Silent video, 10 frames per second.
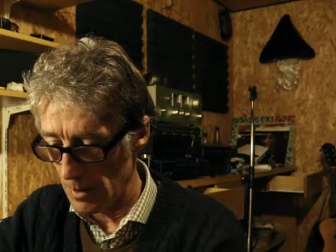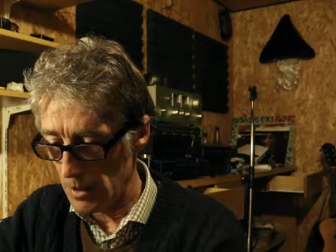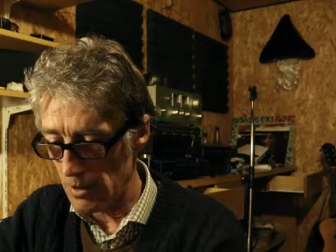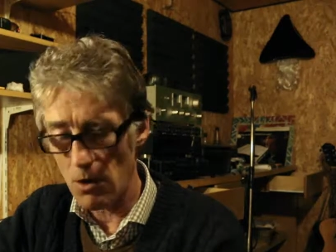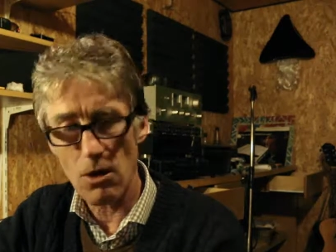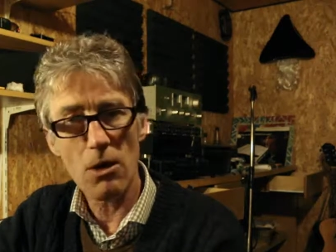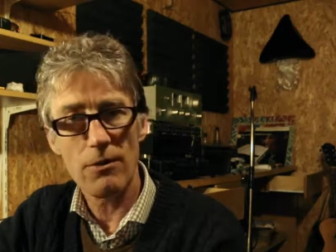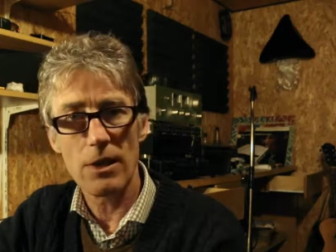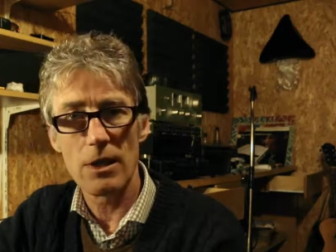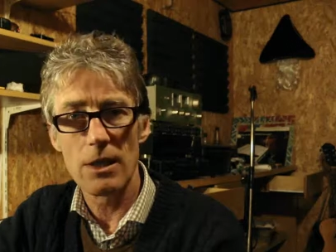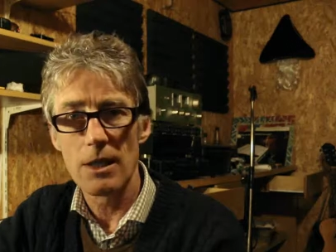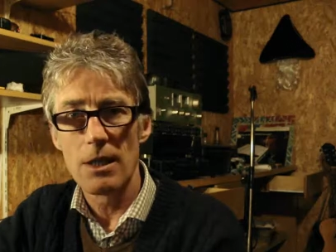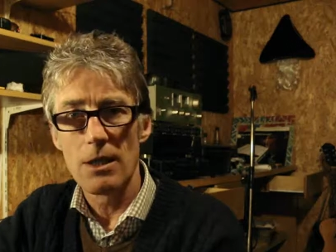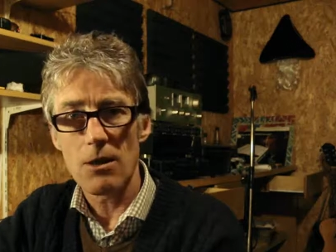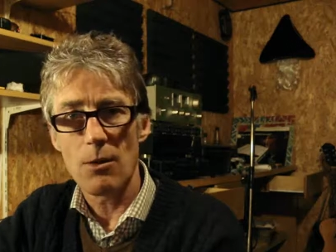It's not over
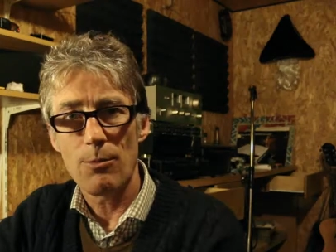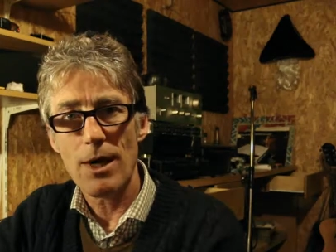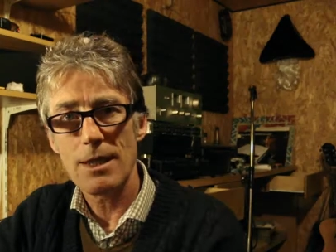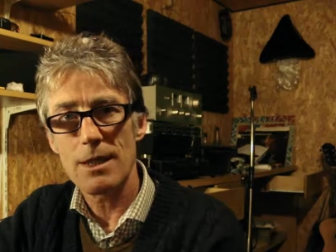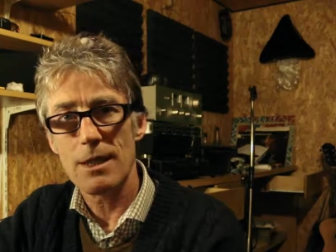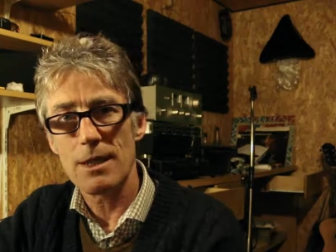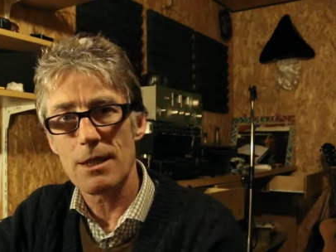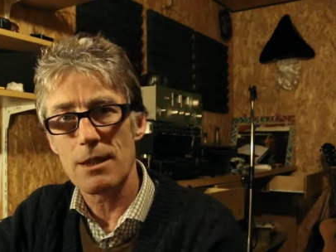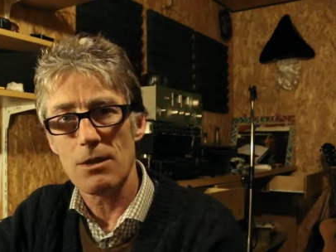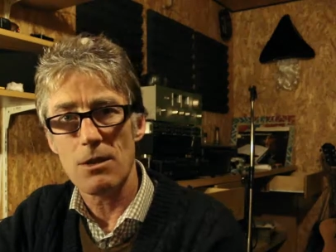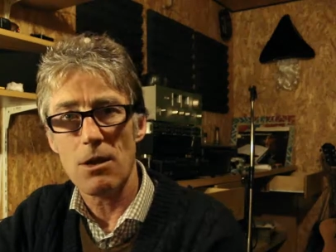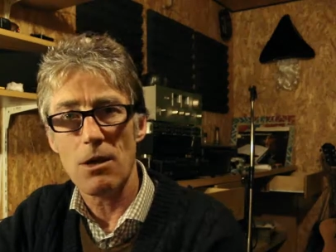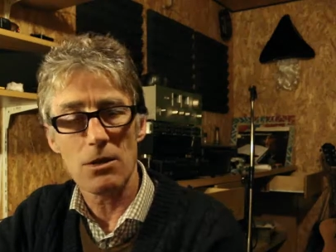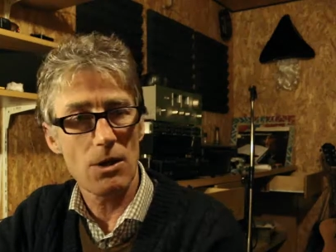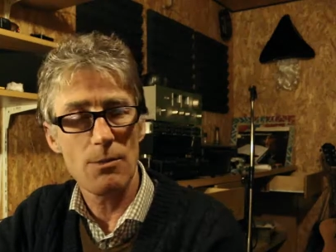compressed. It's
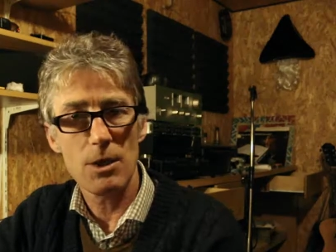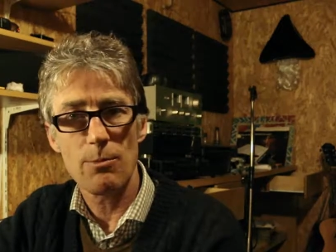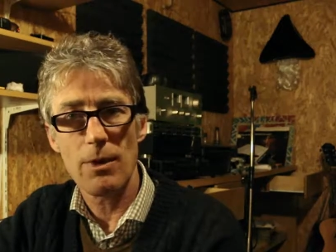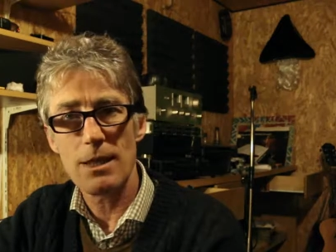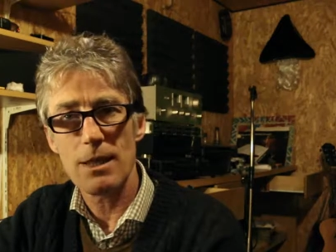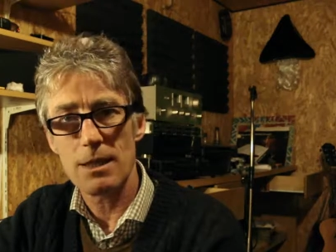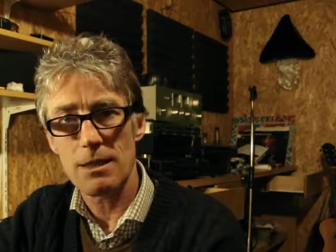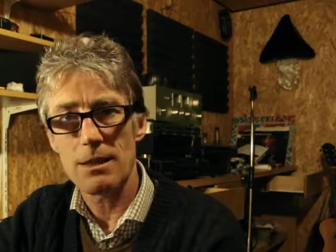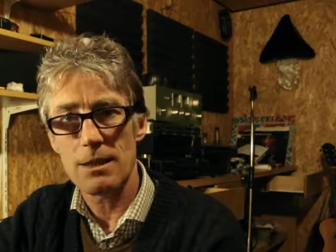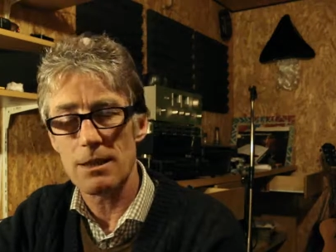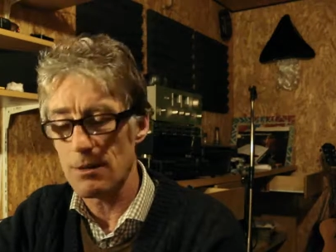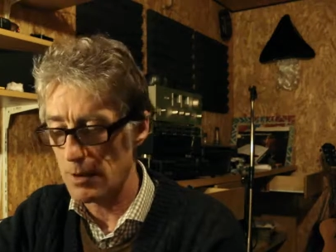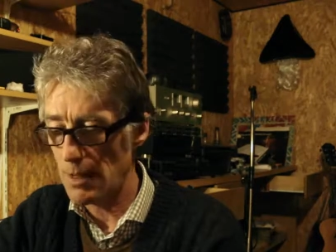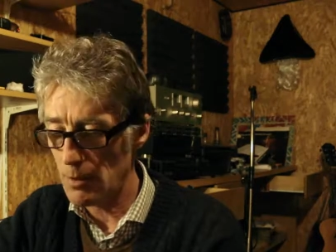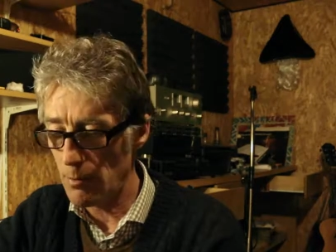not too much bass. It
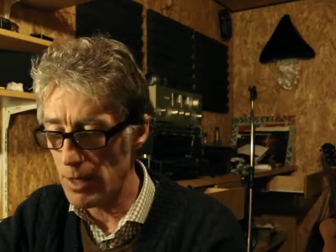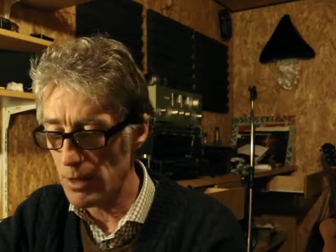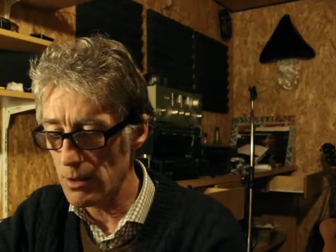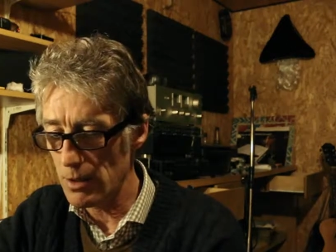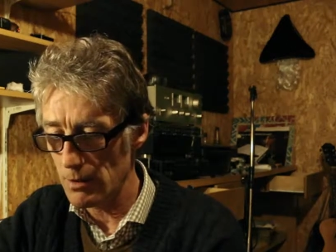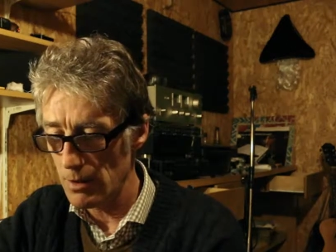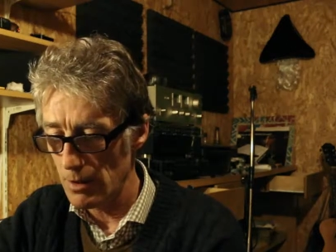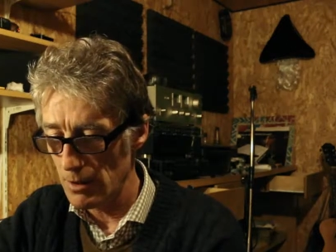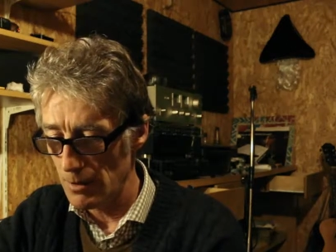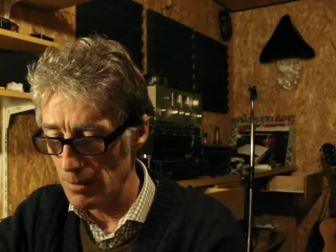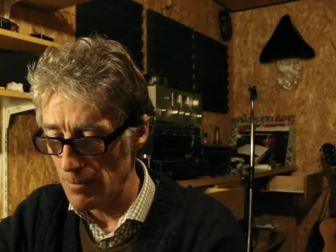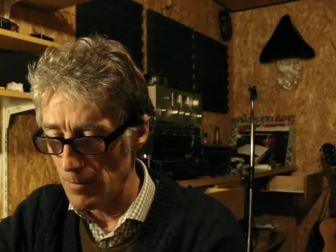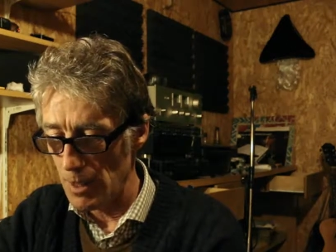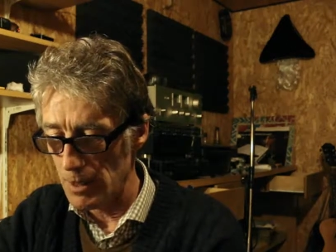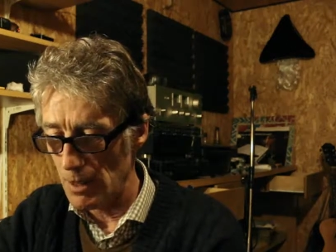sounds pretty good.
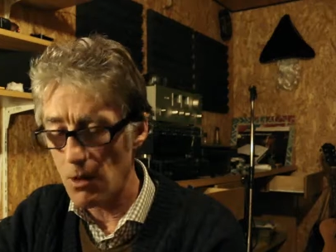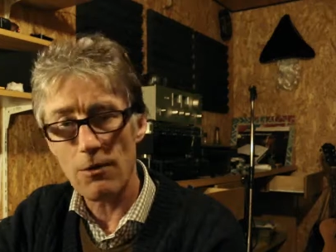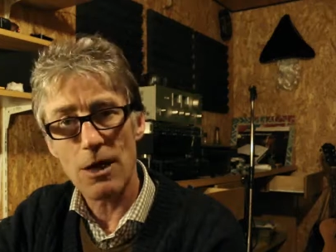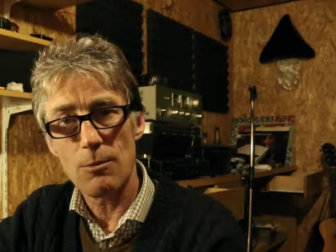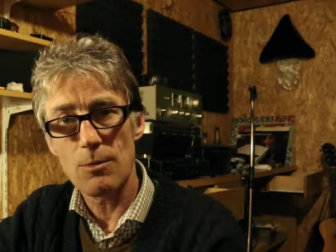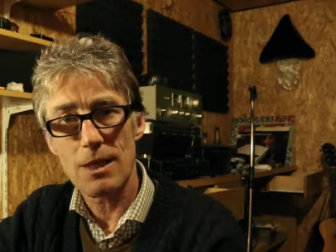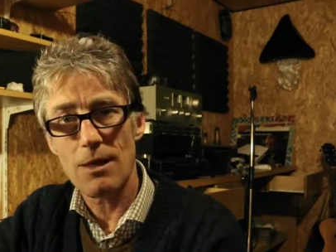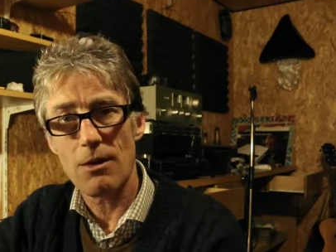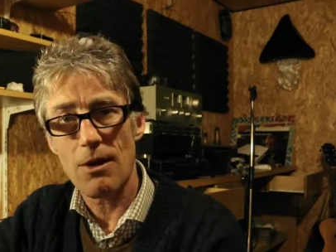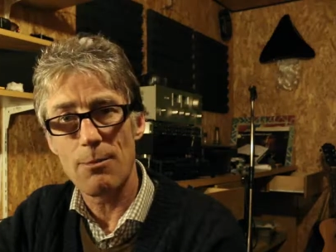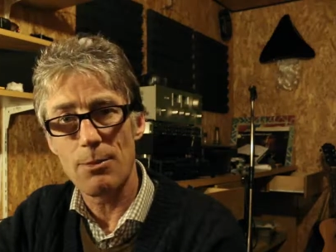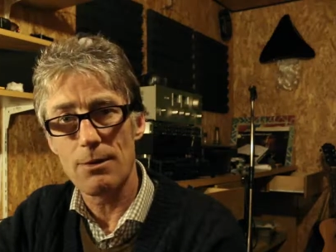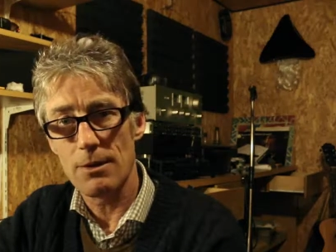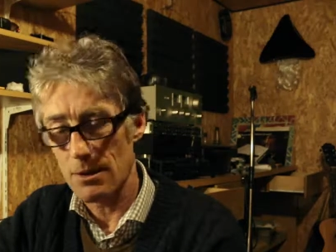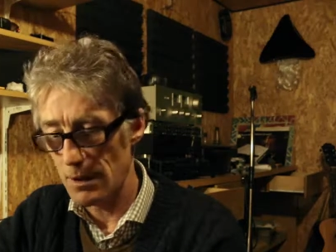And a lot of albums sound crap,
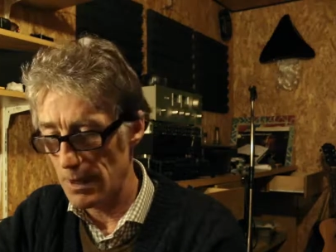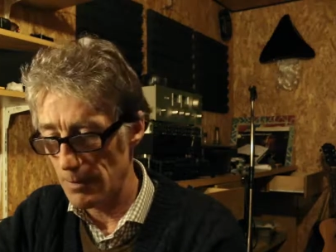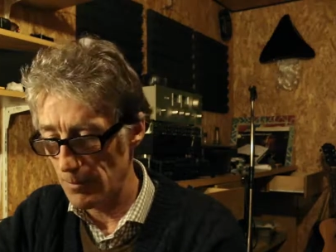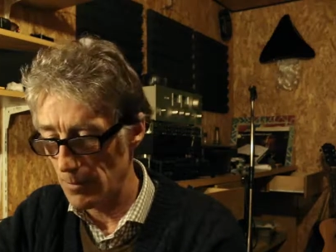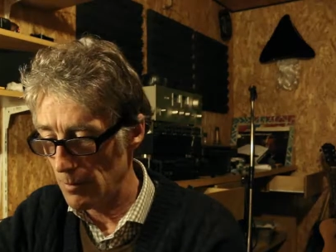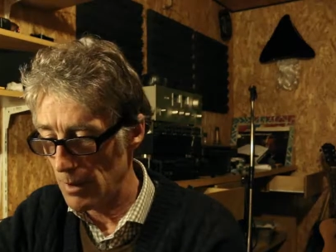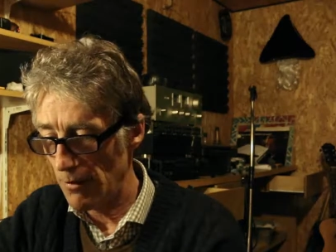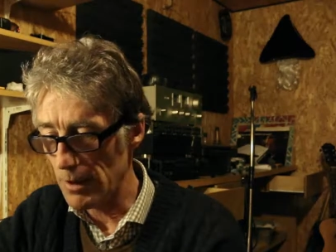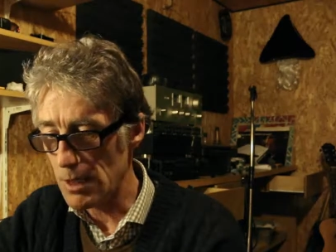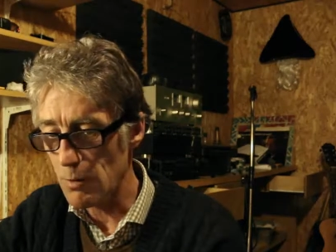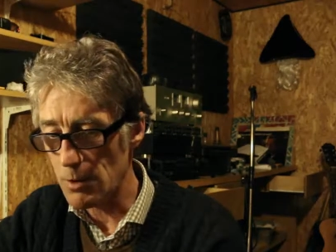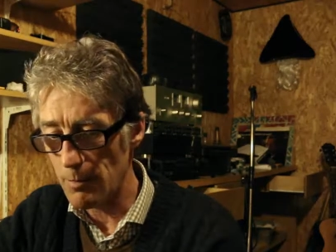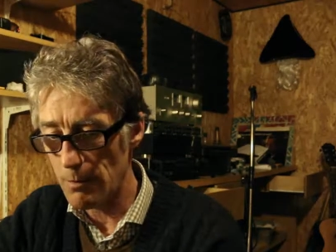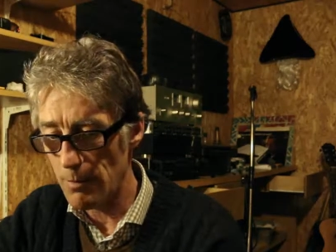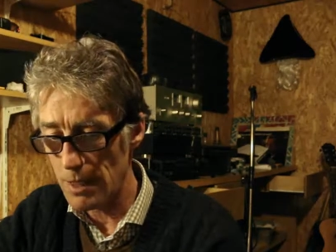but I think this one's
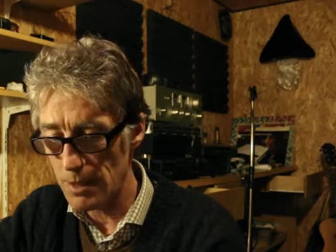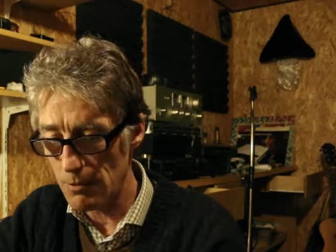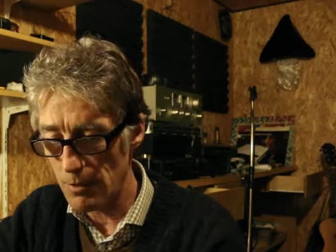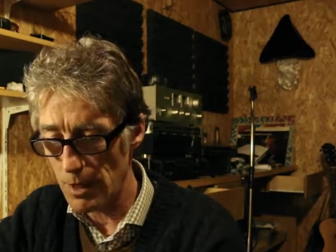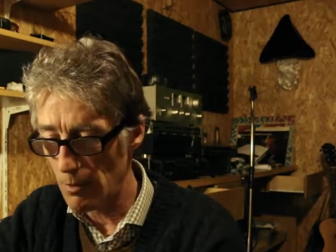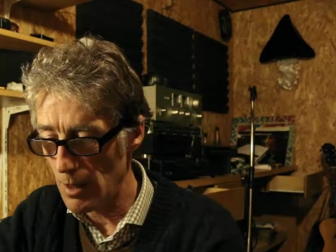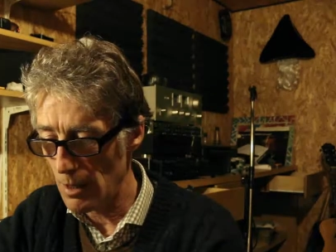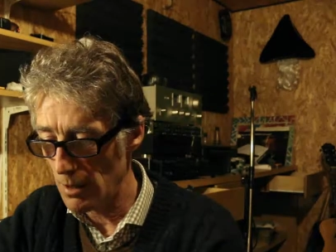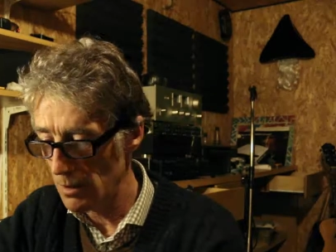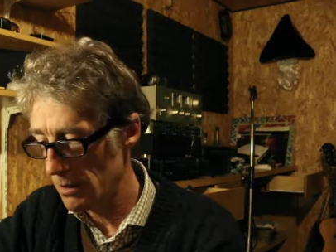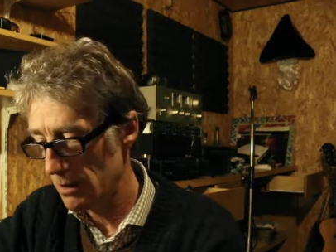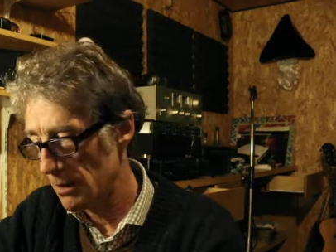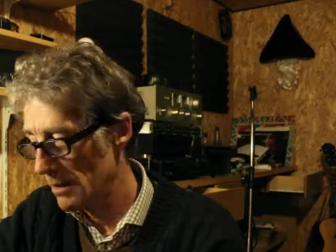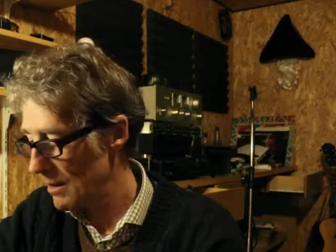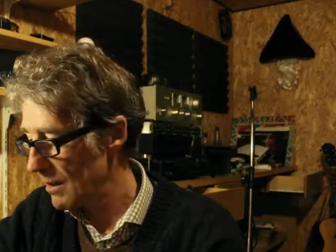been mastered really well.
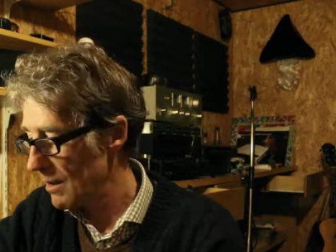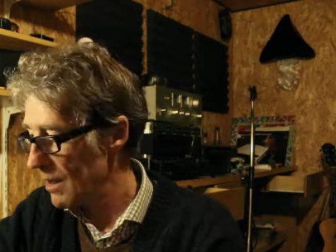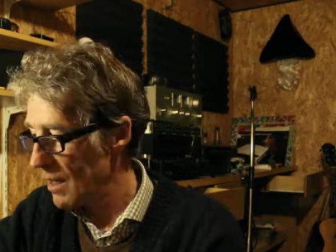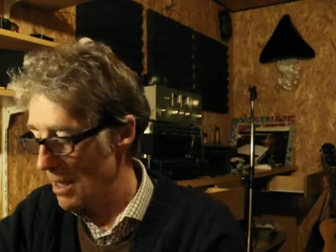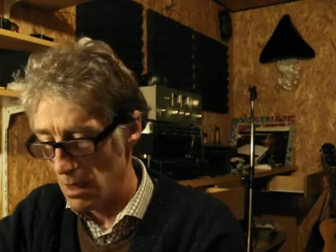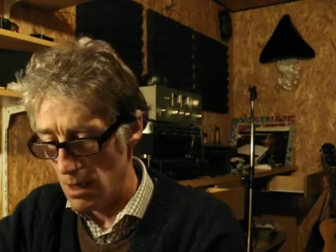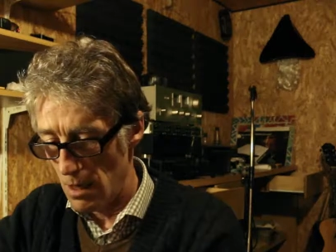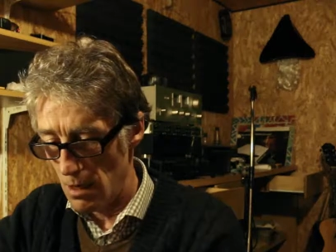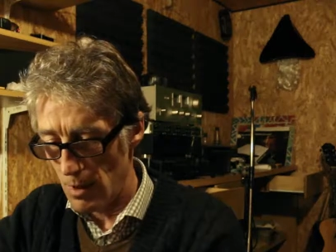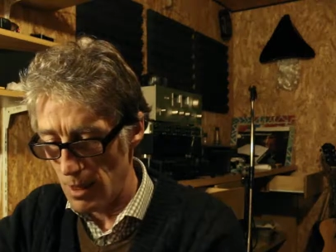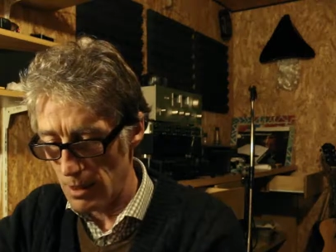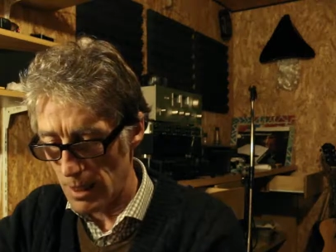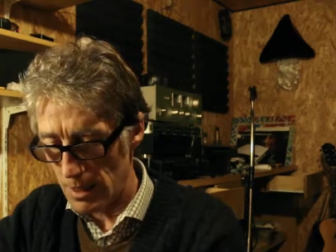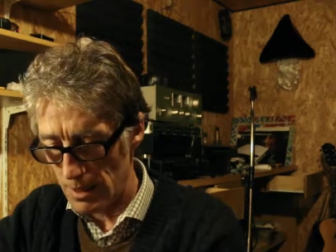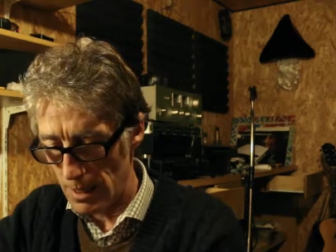What else
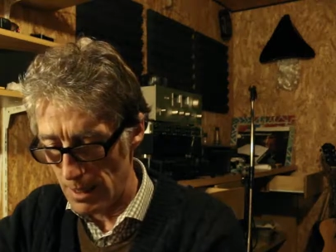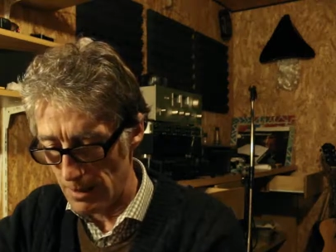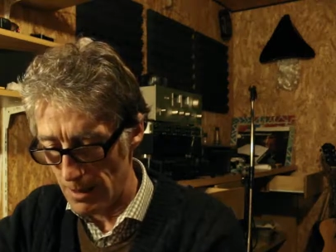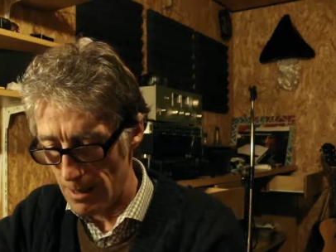can I say?